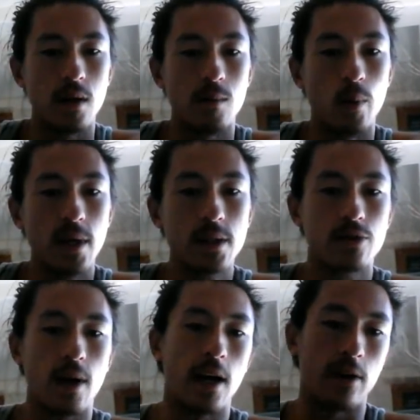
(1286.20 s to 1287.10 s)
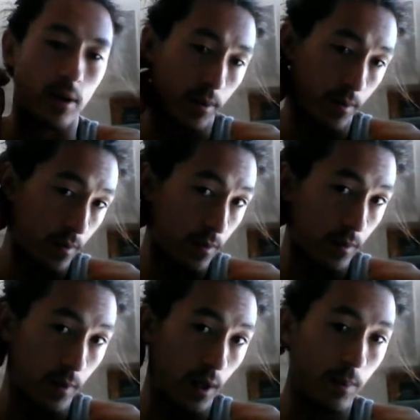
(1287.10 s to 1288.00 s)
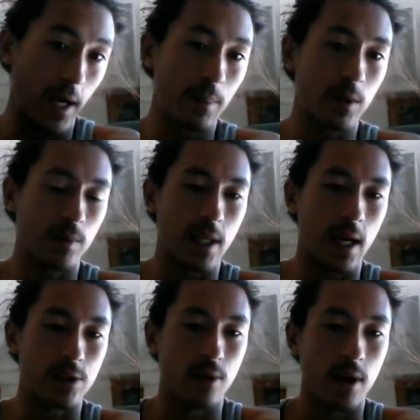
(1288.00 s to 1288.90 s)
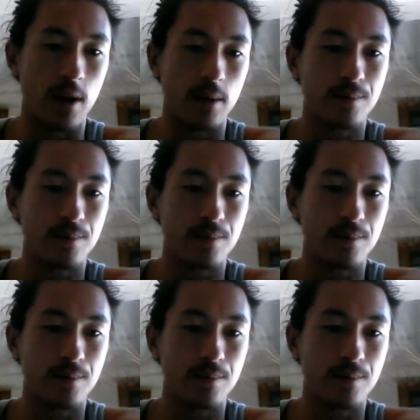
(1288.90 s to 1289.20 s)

Windstrider, I'm happy with that draw.